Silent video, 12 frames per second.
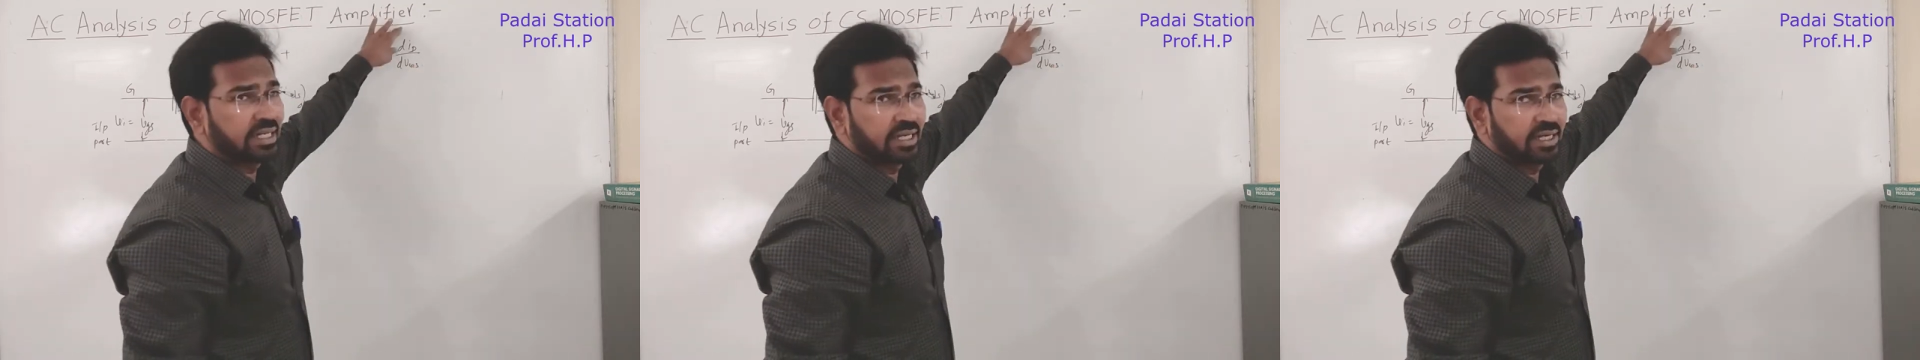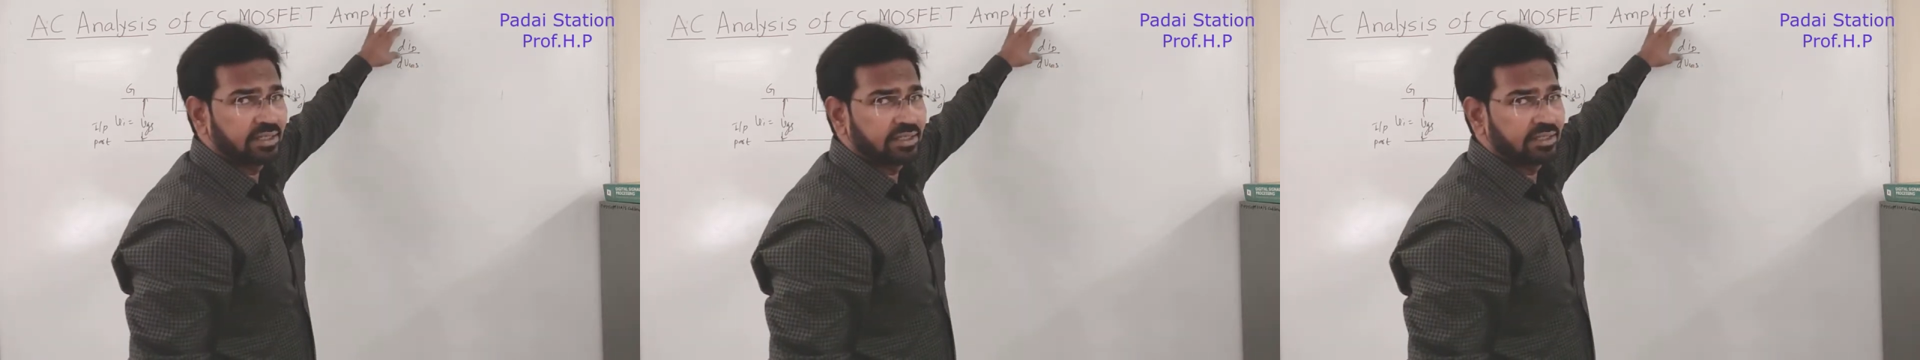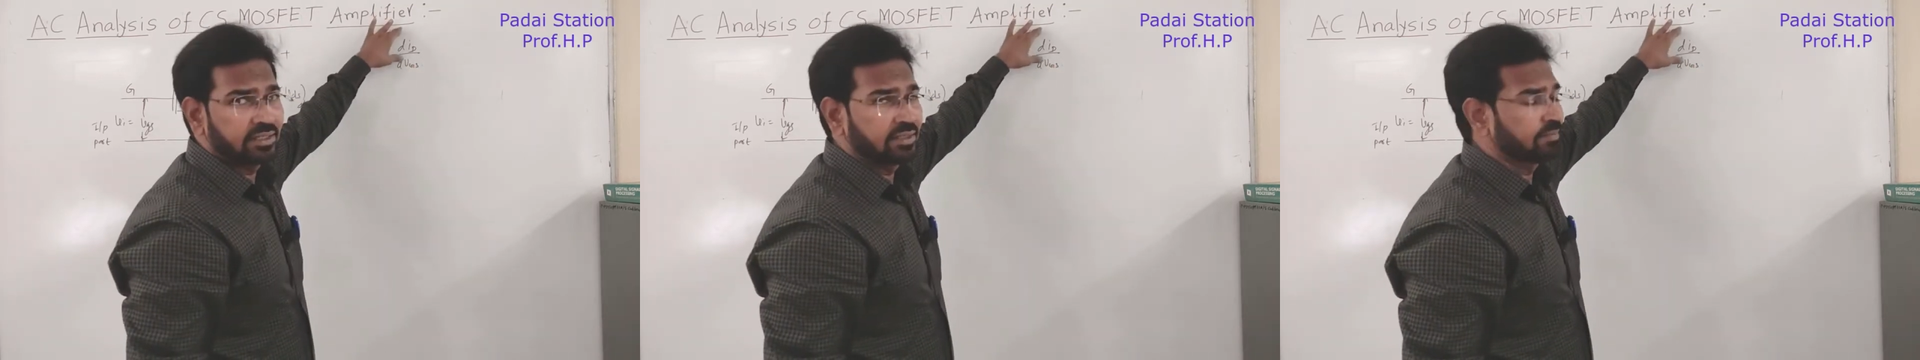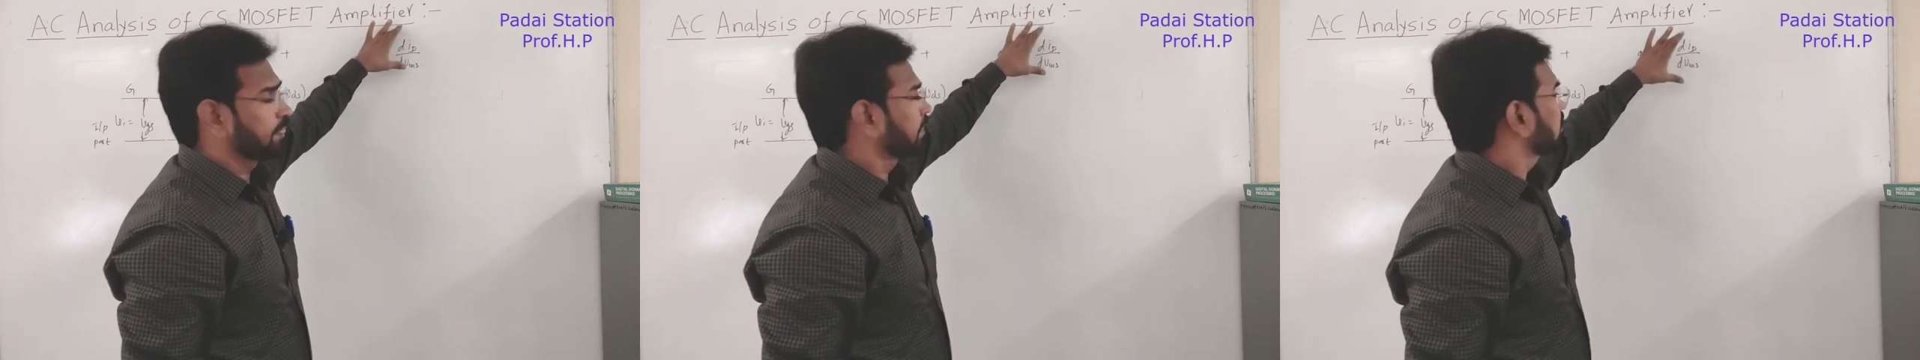current
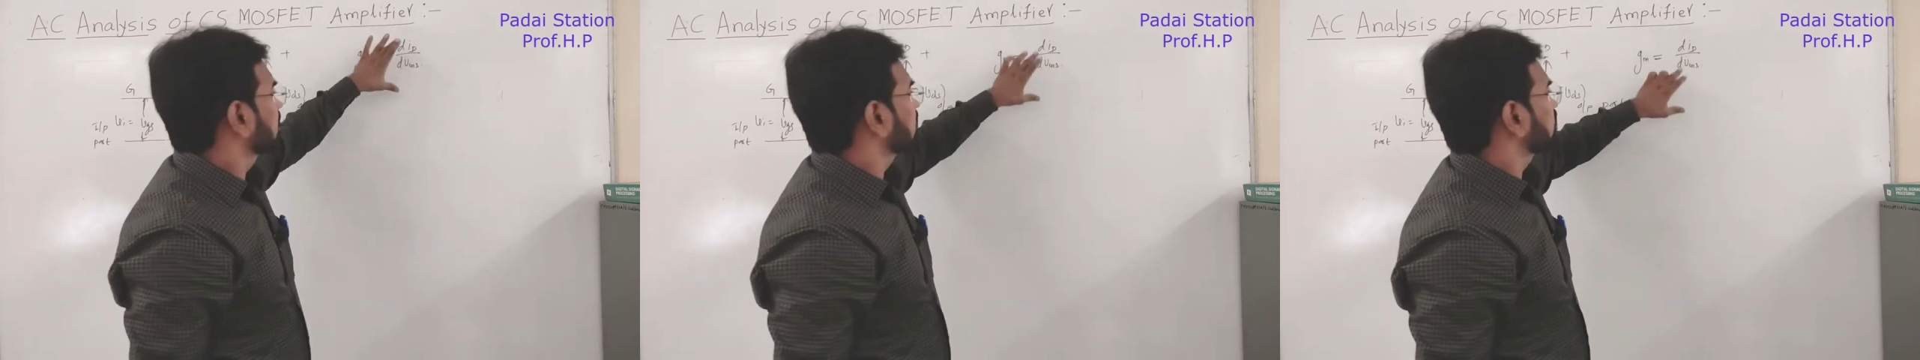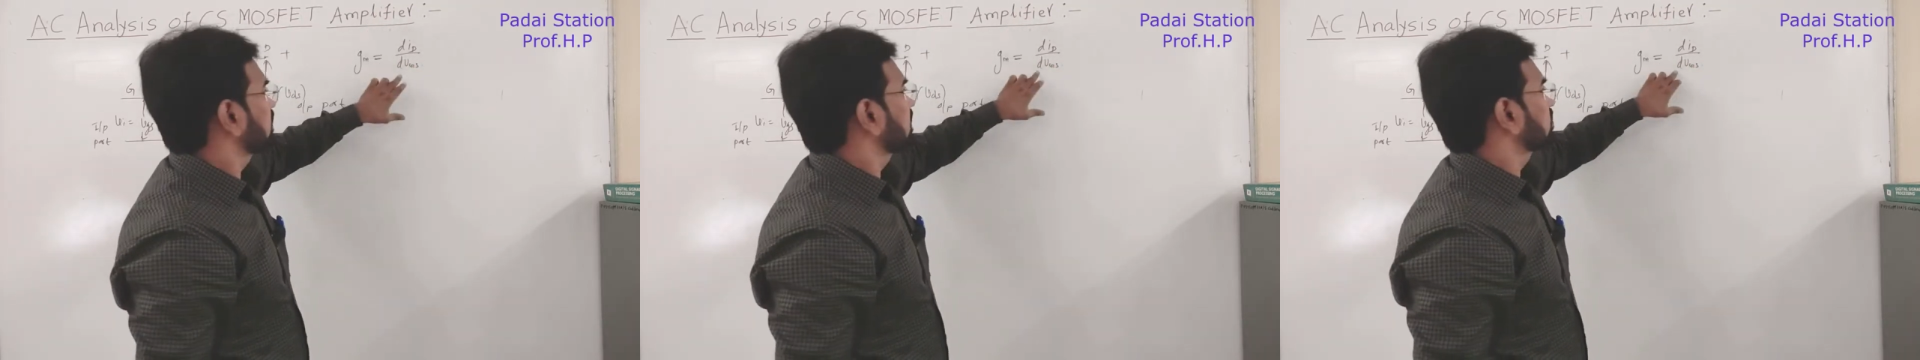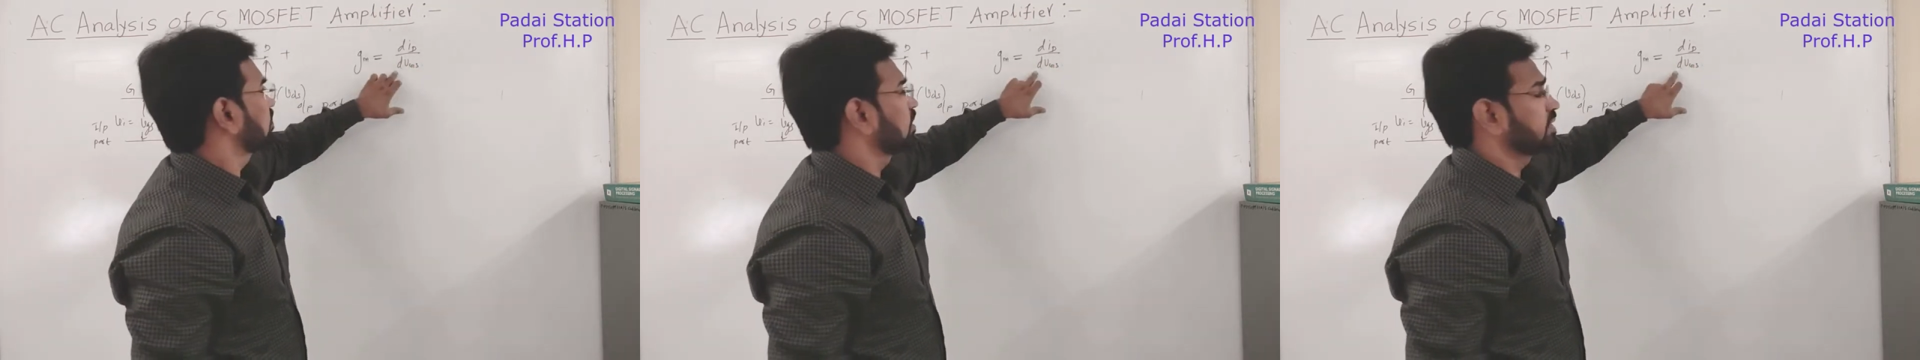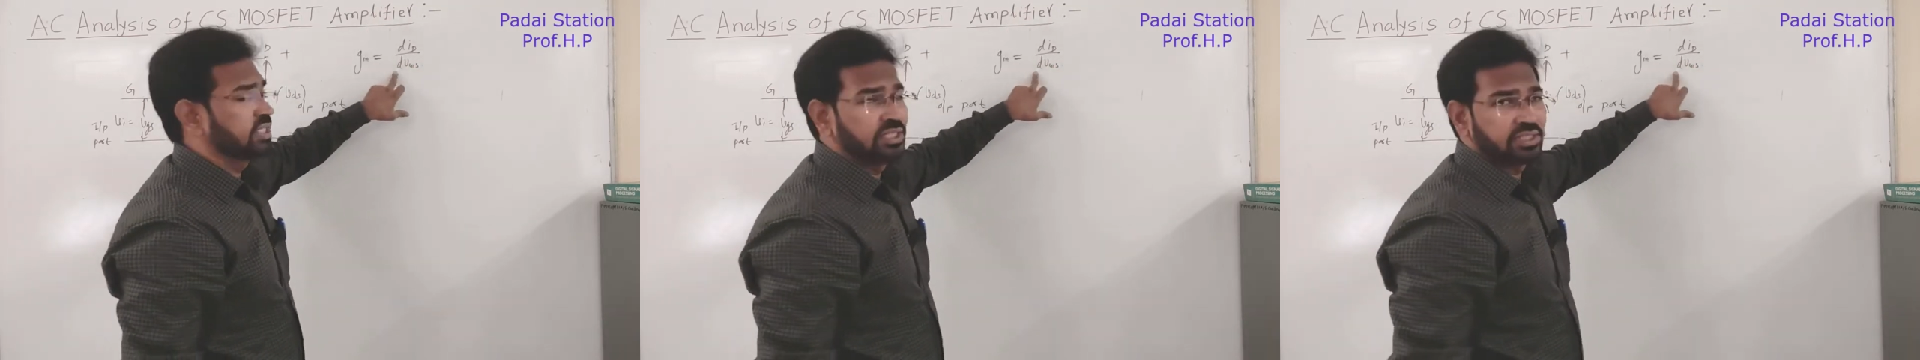to the small
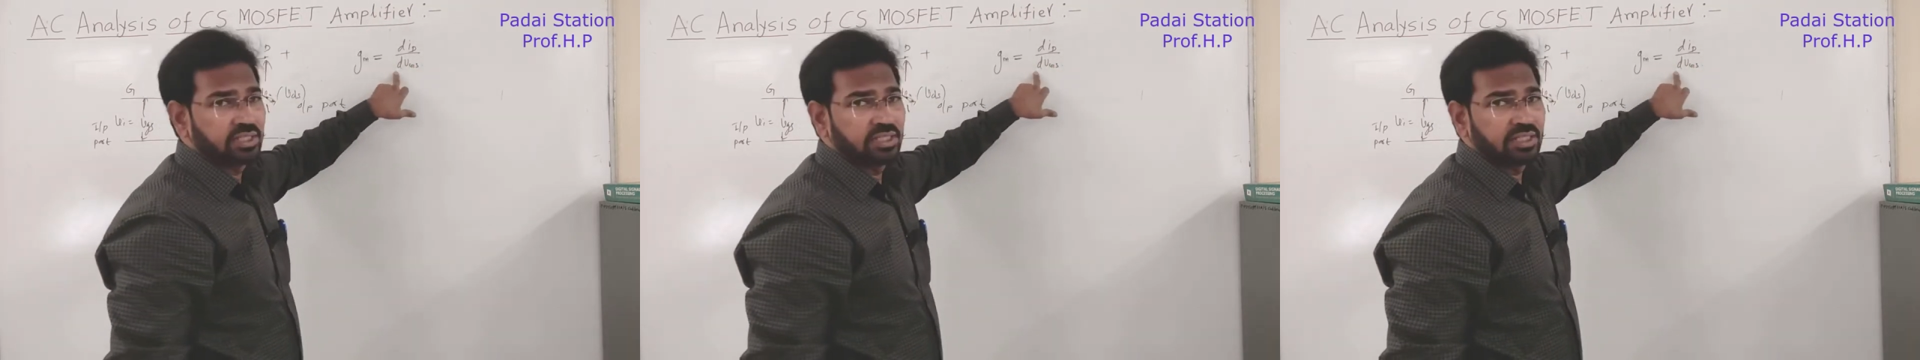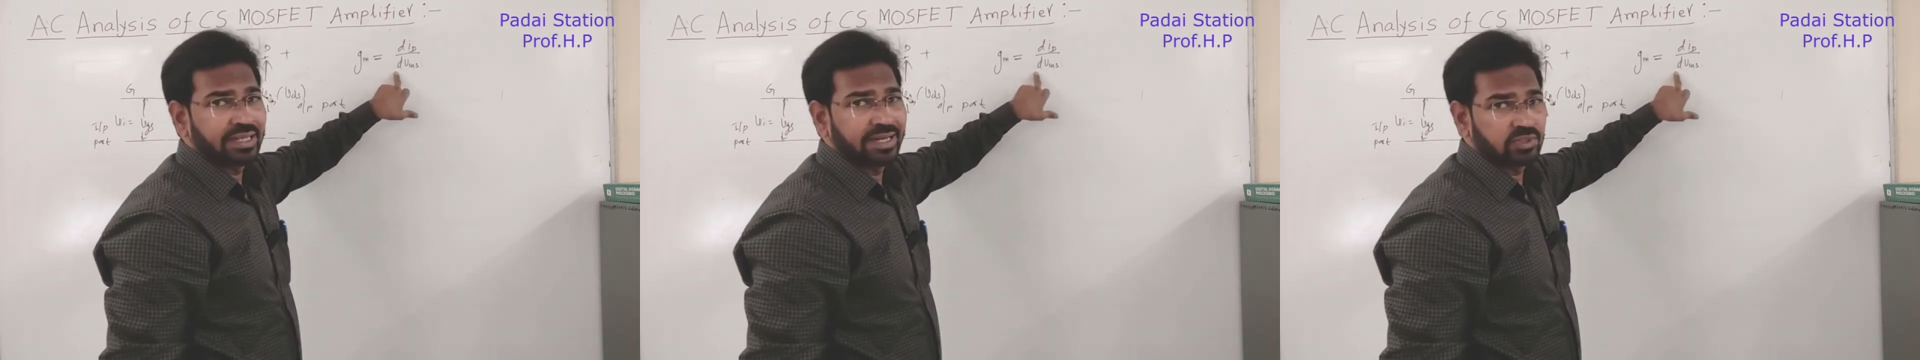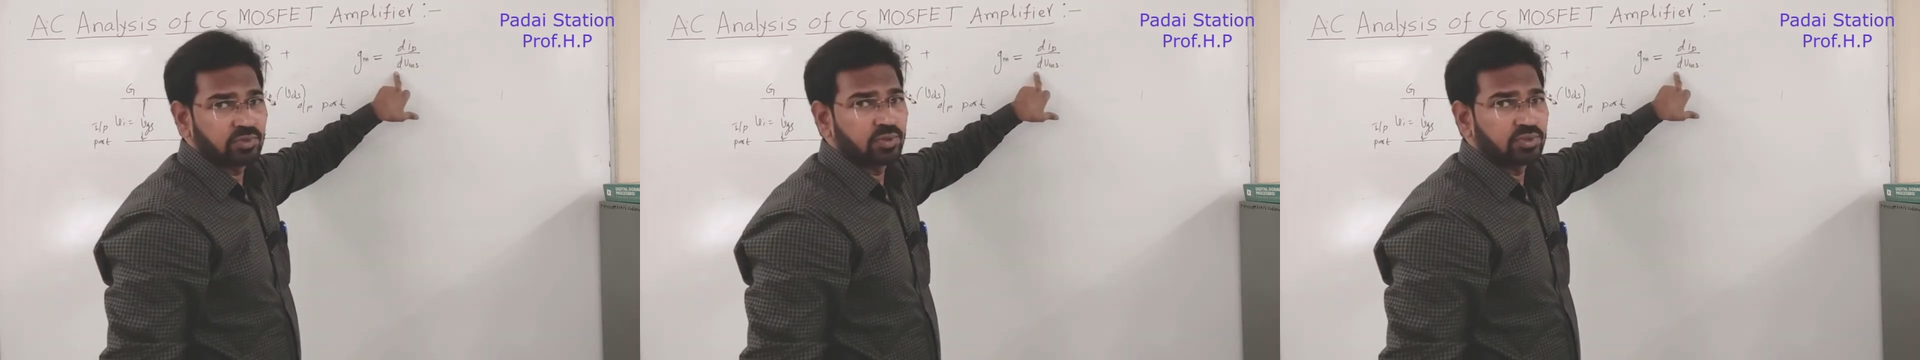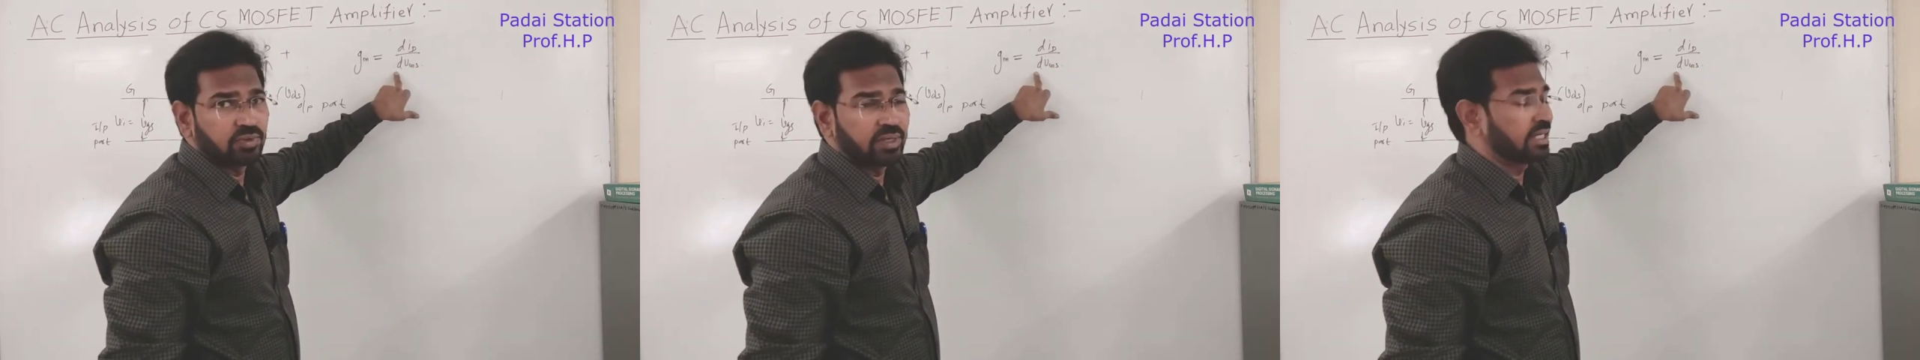change in gate
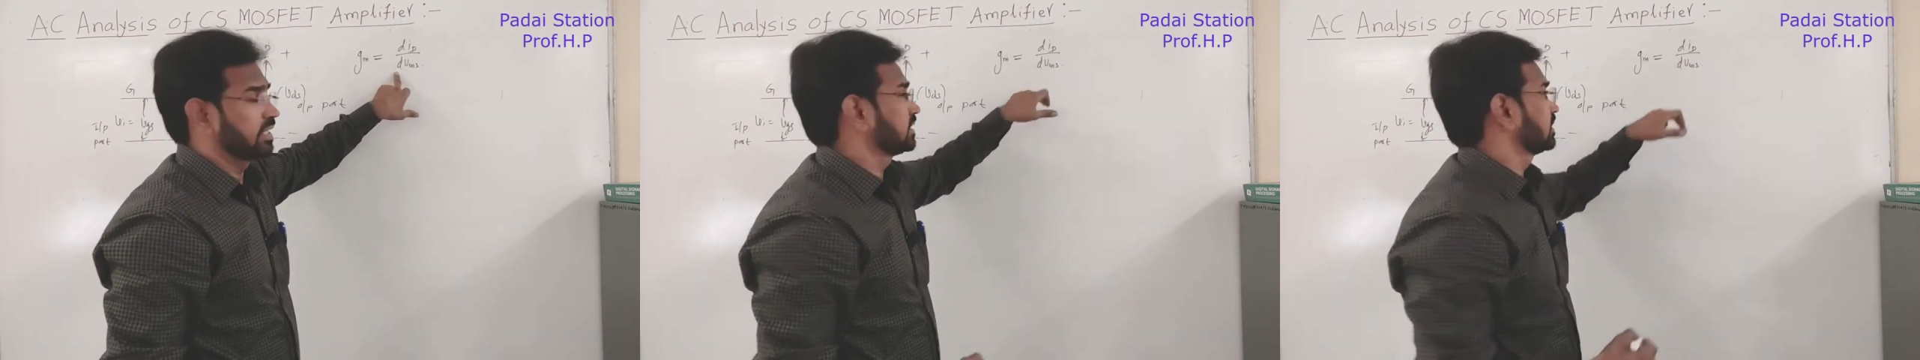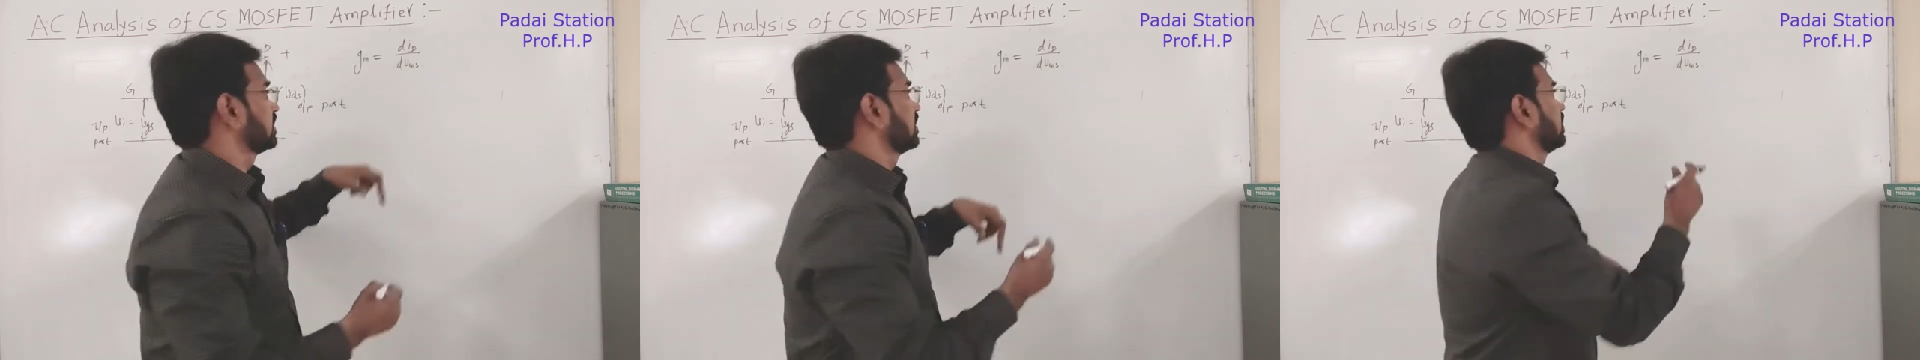source voltage.